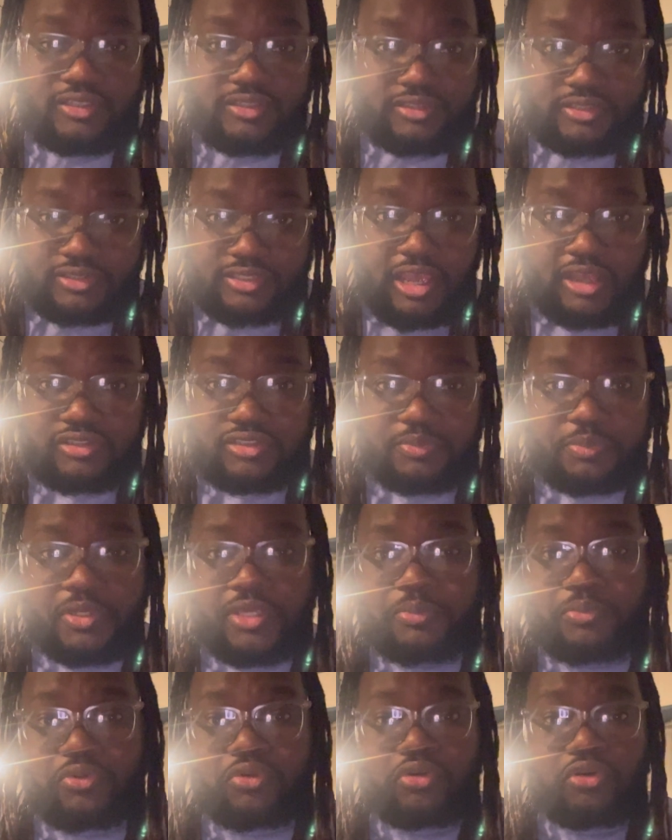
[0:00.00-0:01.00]
talk to
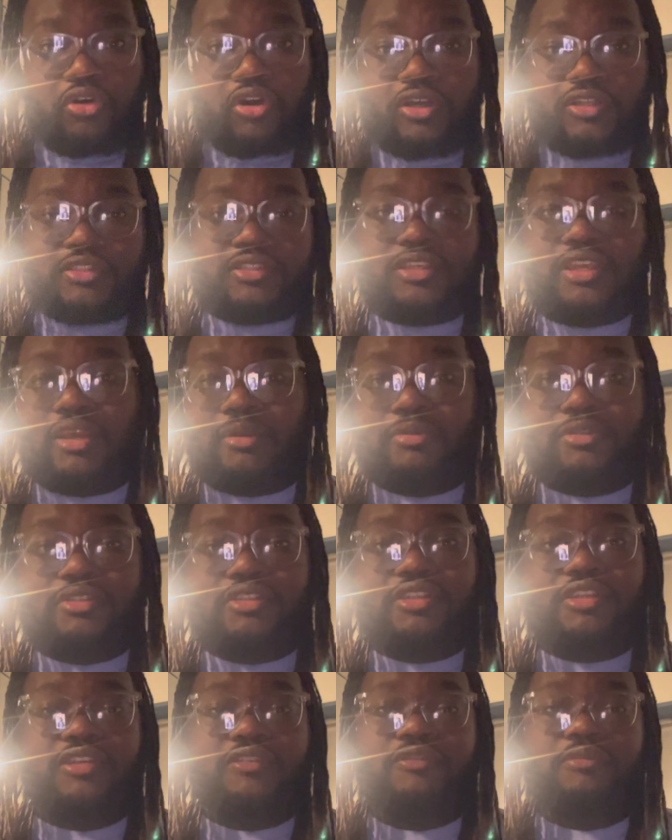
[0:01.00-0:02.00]
people, or to able
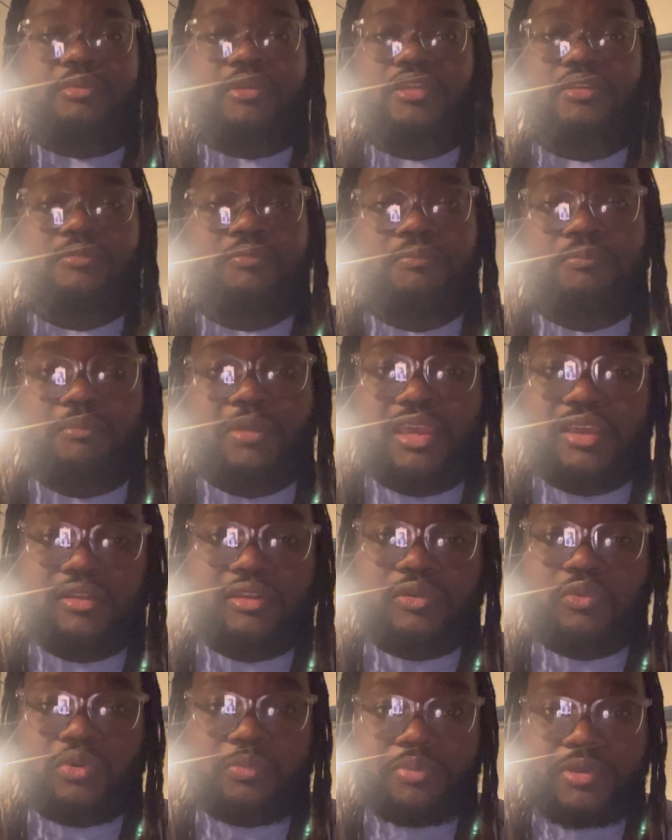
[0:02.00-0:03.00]
to even be
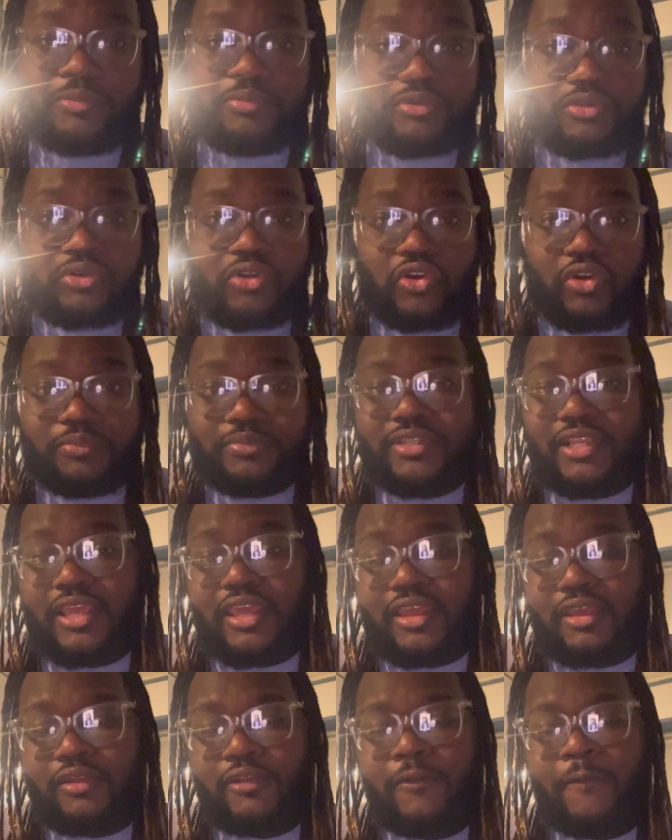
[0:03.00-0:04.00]
mingling with people, you know what I'm
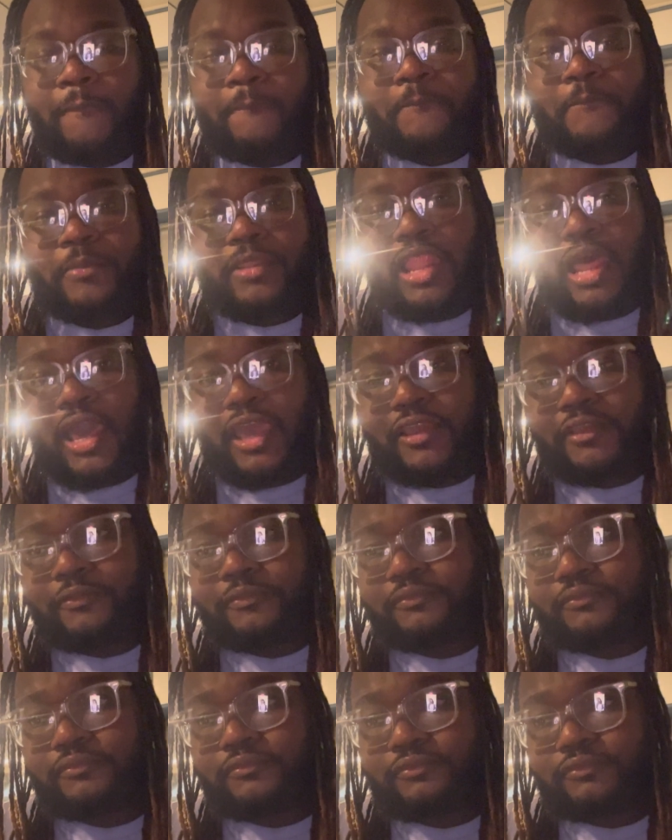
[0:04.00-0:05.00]
saying? Like,
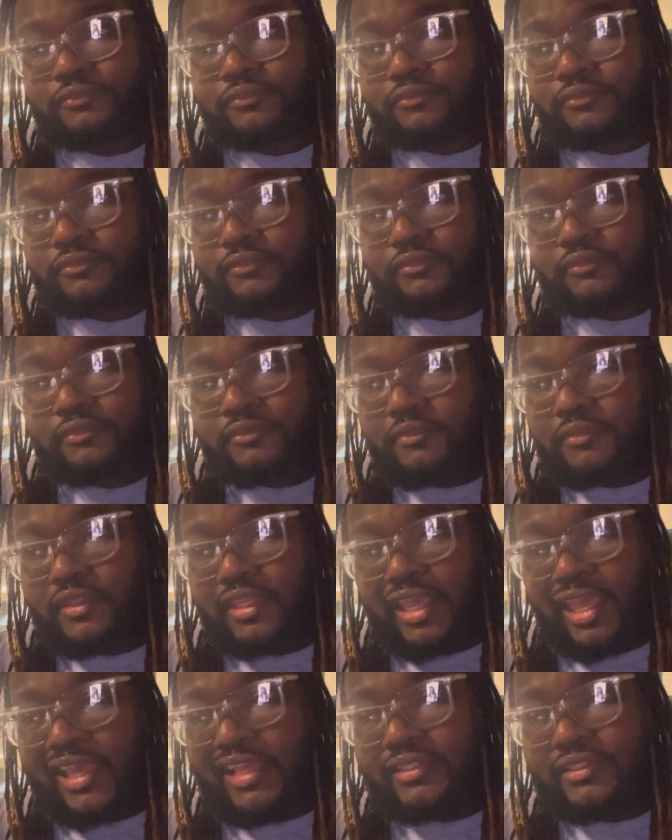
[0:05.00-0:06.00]

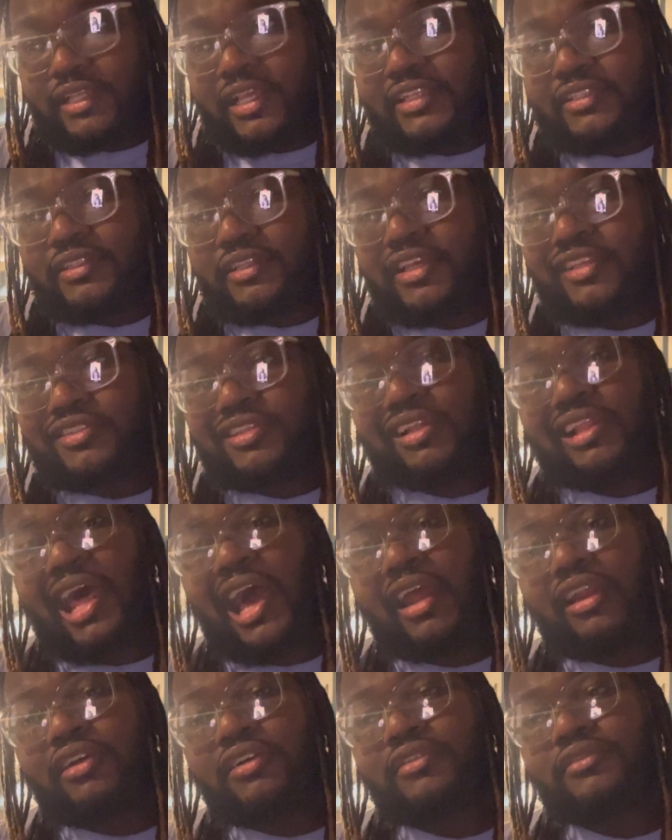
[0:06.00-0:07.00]
it's a
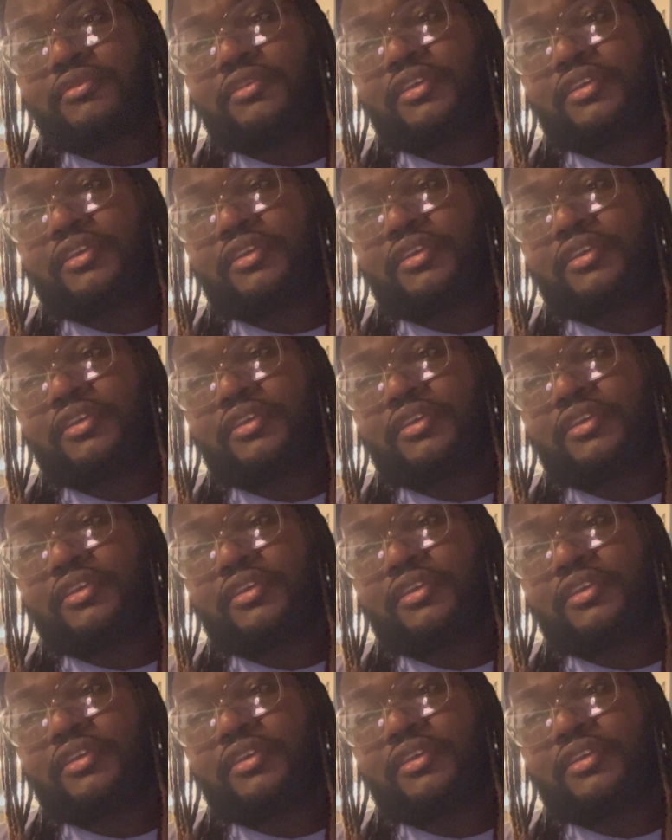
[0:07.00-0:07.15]
lot of,